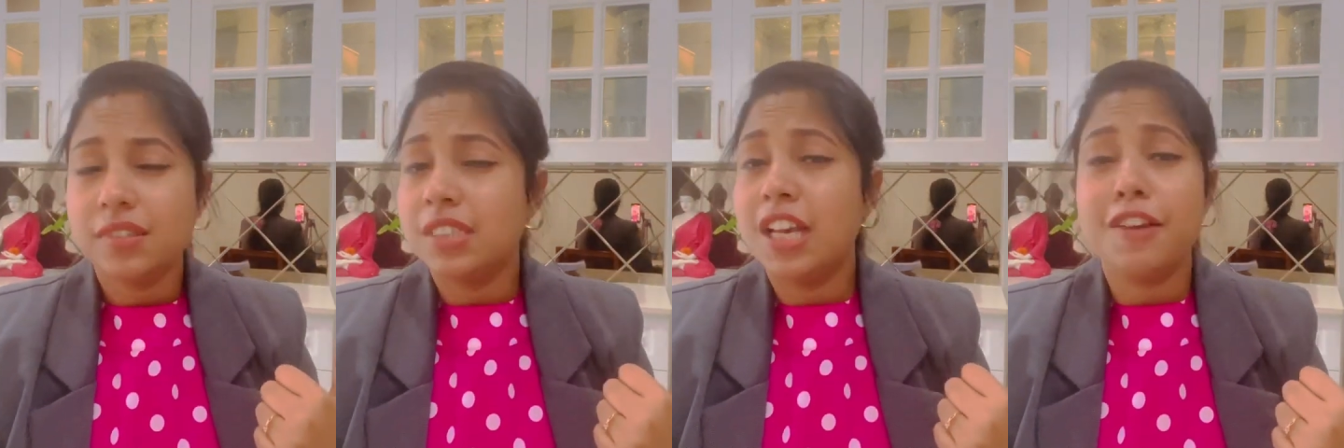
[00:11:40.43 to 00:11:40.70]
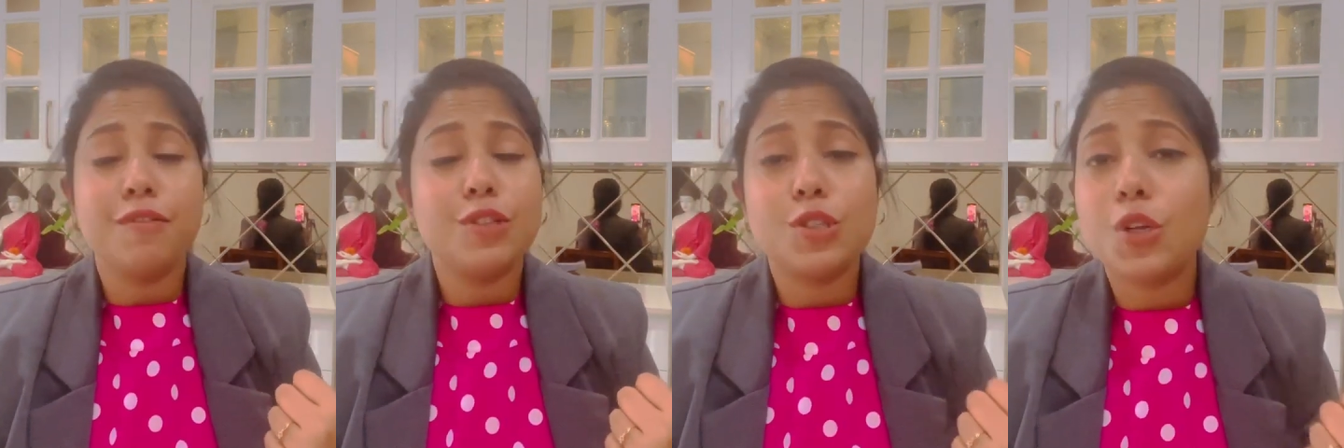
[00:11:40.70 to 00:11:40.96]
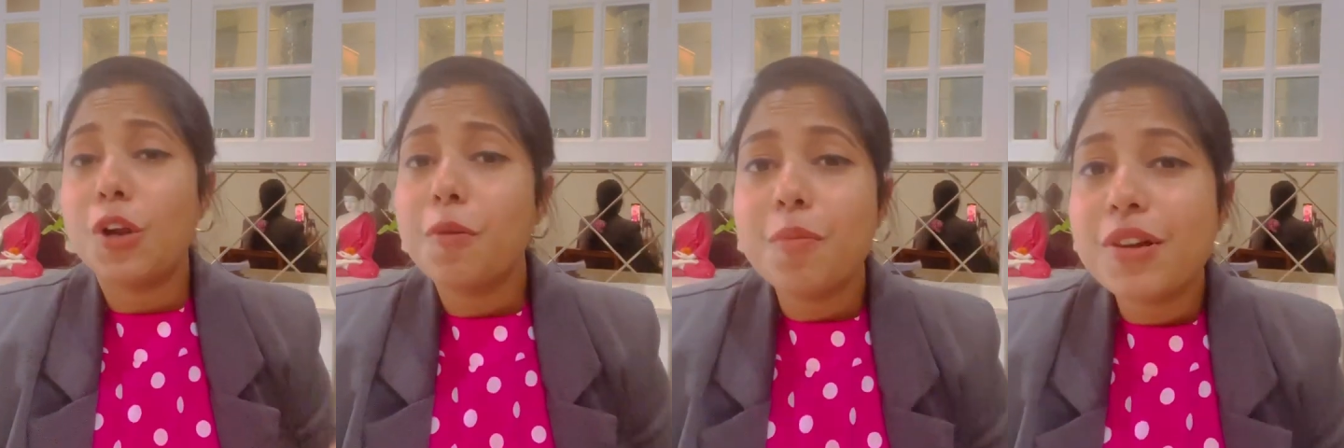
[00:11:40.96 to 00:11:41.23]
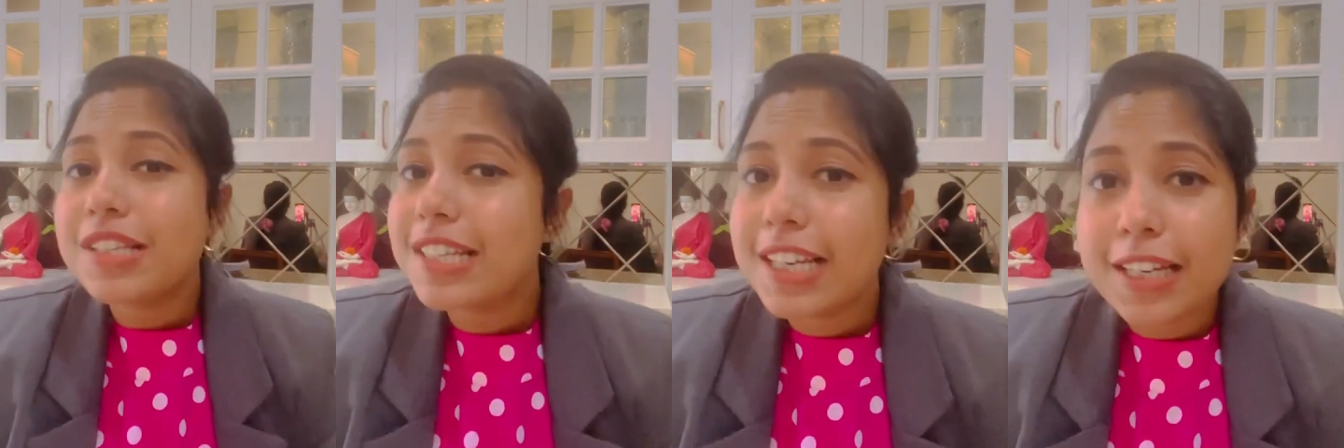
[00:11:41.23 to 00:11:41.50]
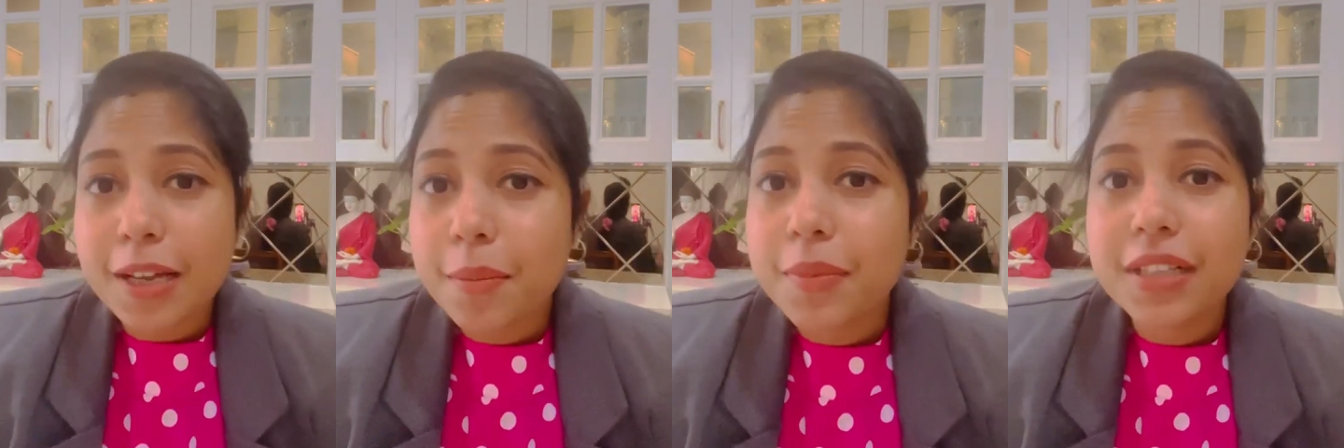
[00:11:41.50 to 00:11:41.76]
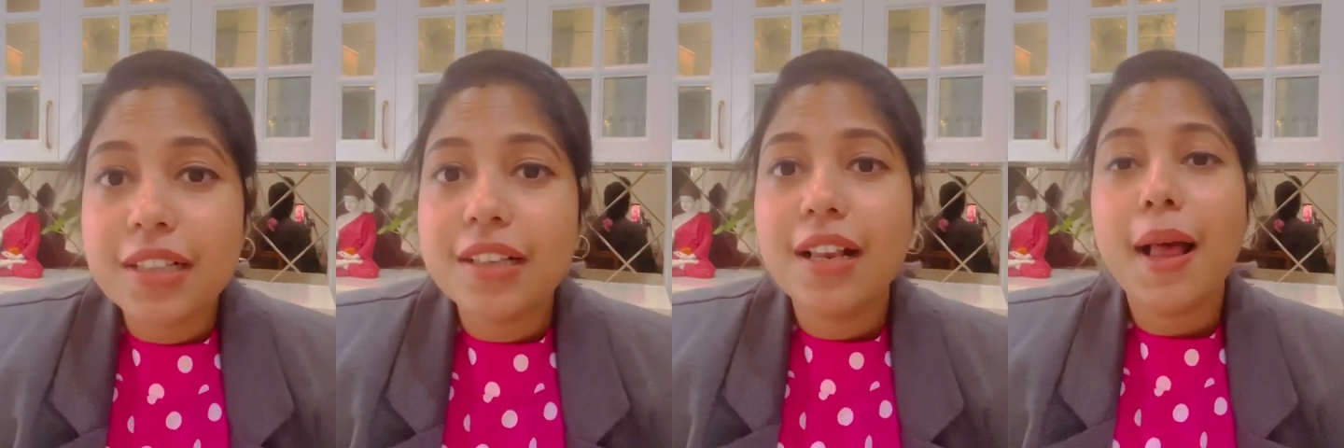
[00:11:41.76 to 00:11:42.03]
I was not
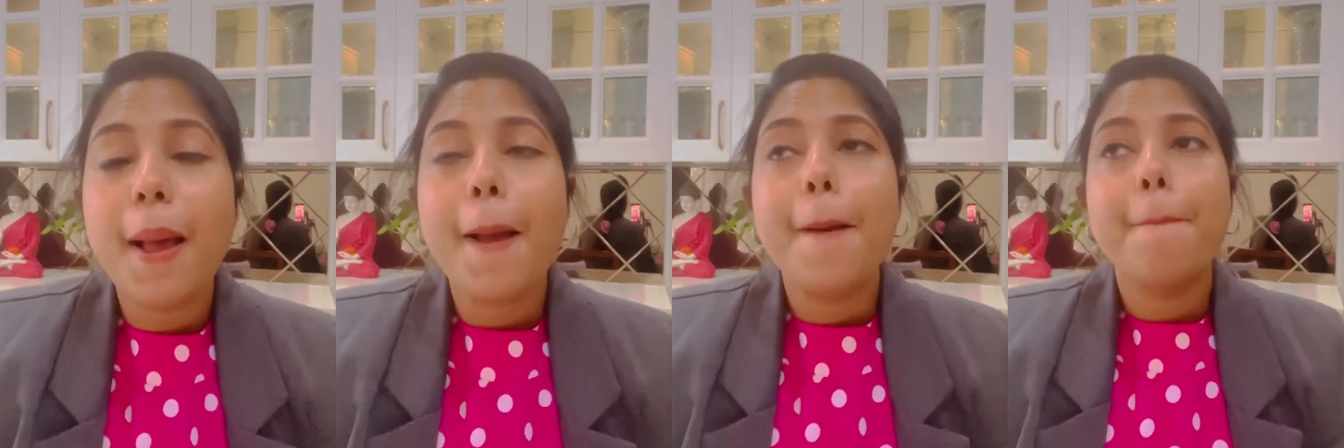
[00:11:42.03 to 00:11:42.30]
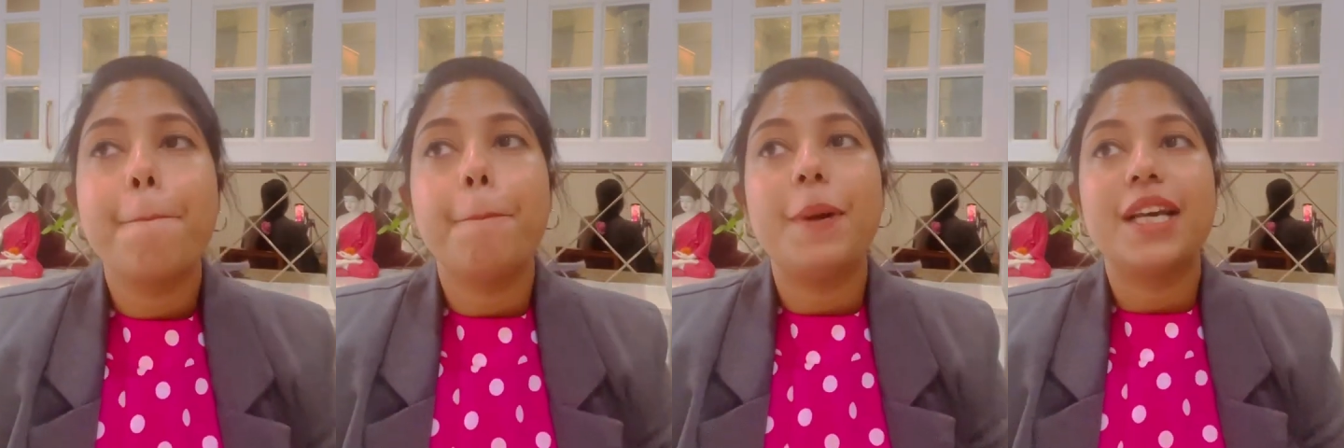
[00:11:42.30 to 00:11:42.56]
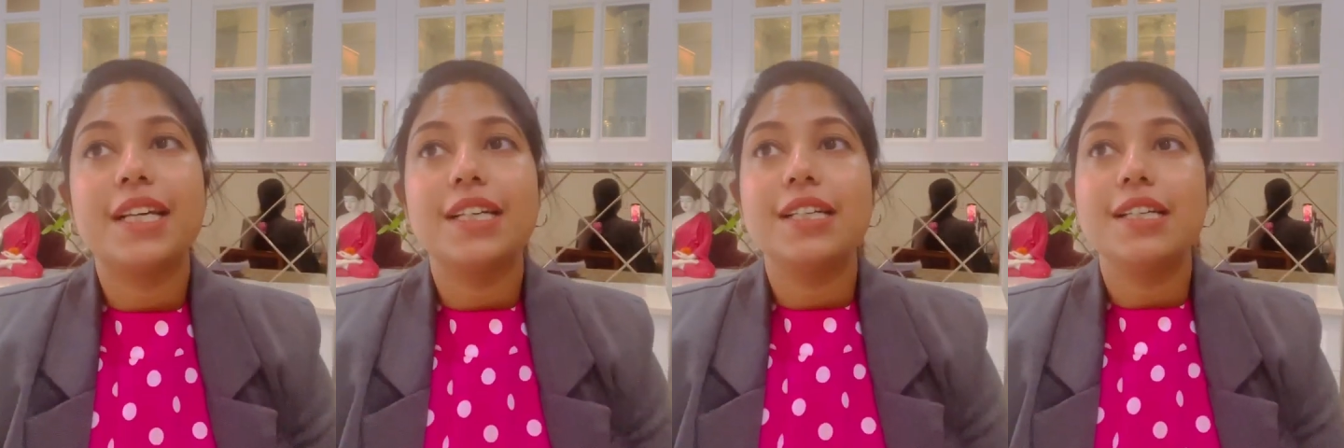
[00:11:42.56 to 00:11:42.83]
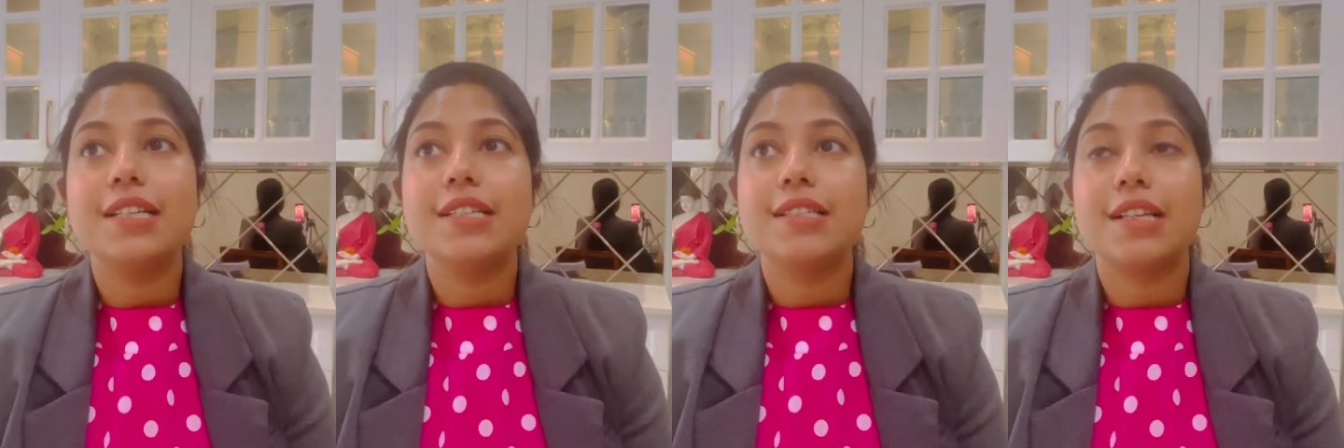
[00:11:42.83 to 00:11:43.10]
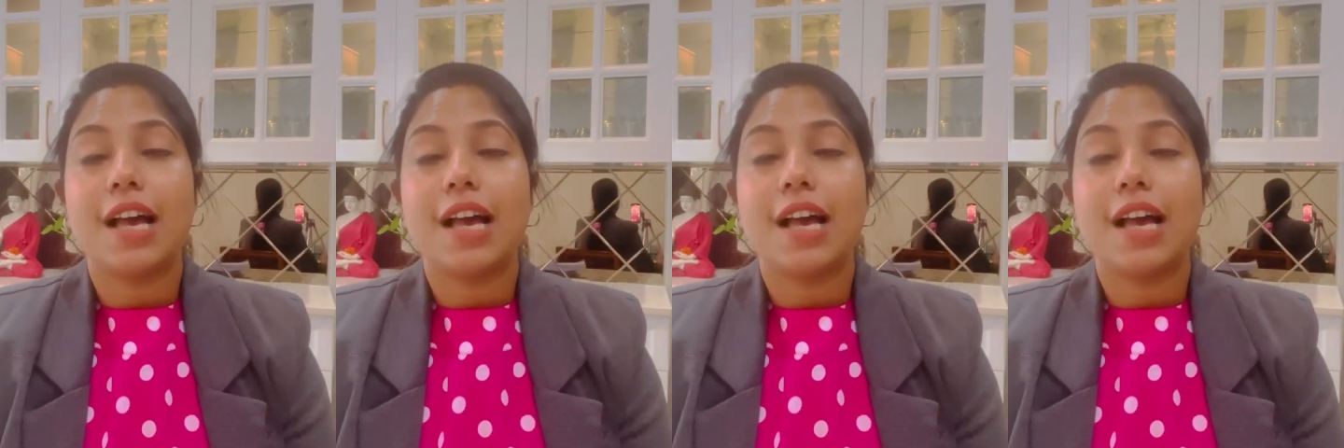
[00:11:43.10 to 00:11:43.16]
presentable because